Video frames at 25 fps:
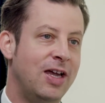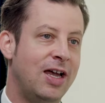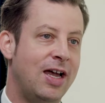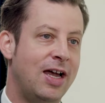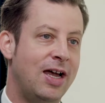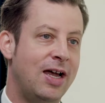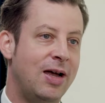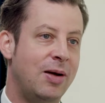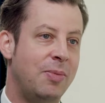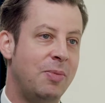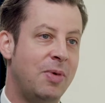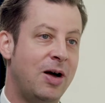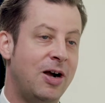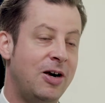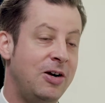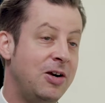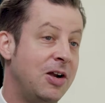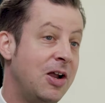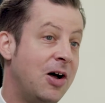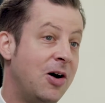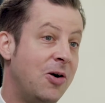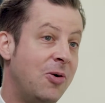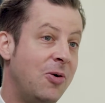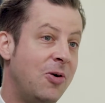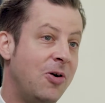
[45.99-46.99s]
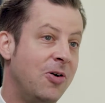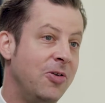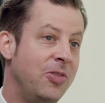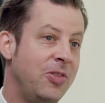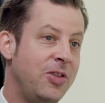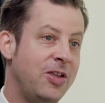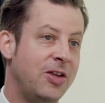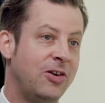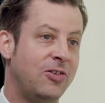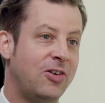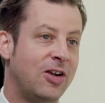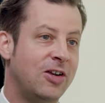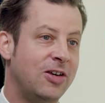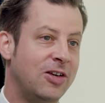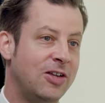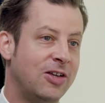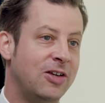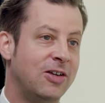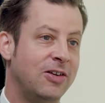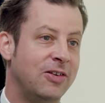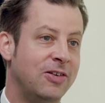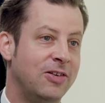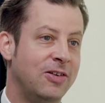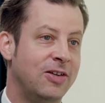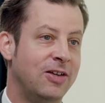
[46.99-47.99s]
are now on the
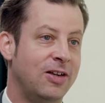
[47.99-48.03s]
agenda,